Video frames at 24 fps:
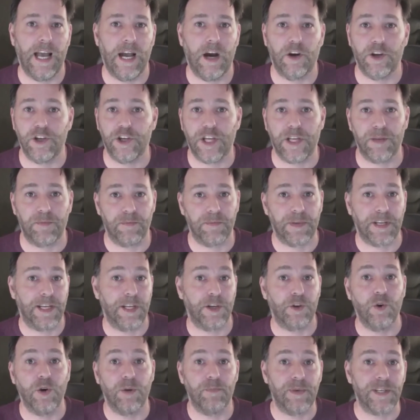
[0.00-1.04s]
or you can
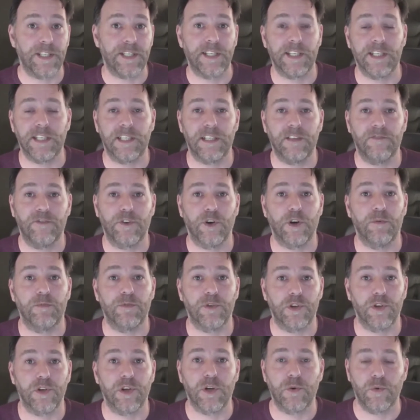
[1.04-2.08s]
grow a business from
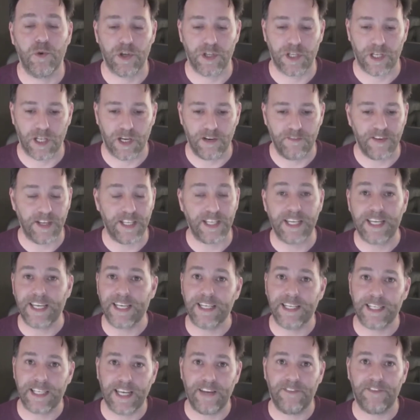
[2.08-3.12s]
doing what you love. And you
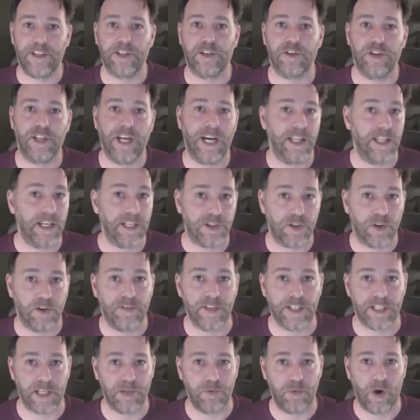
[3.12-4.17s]
can definitely do that. That's
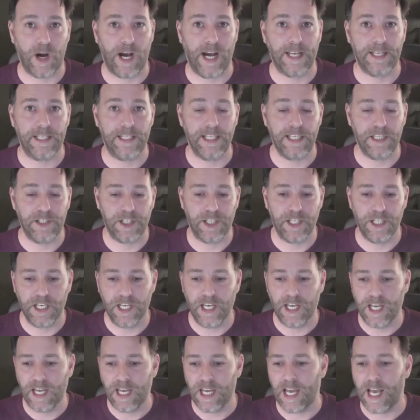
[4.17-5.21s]
obviously what I teach.
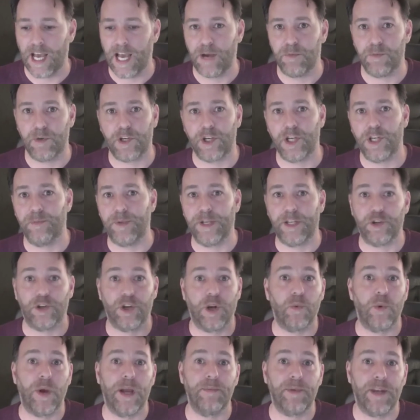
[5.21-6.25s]
And we're going to be doing
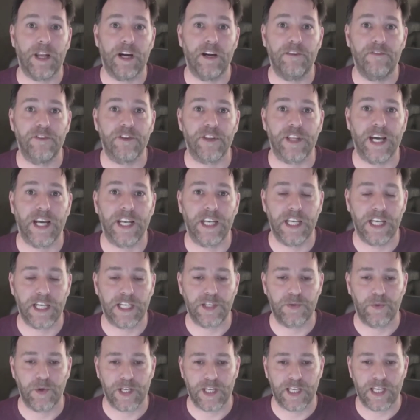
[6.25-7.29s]
a webinar for that
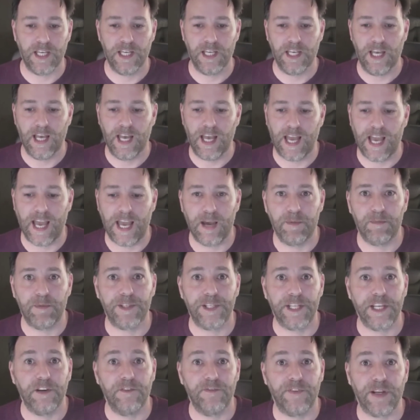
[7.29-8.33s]
next week.
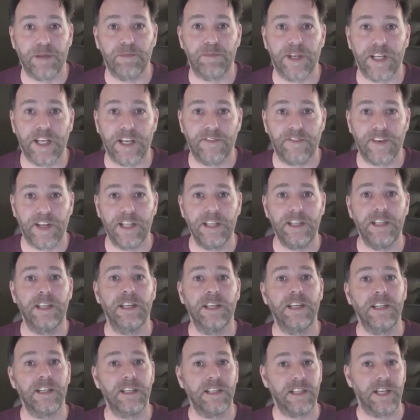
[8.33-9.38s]
Myself and Maria Flynn,
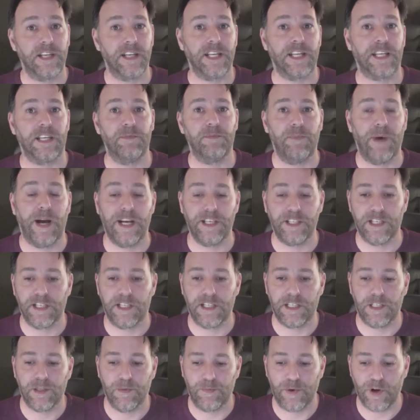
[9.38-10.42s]
Turning Your Passion
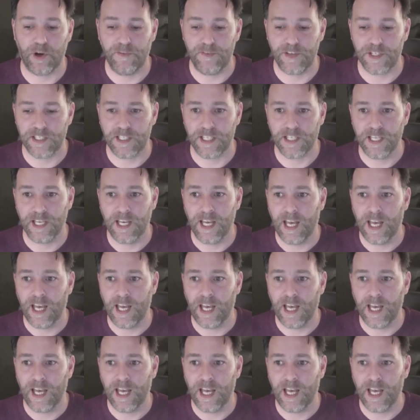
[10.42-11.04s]
into Profits.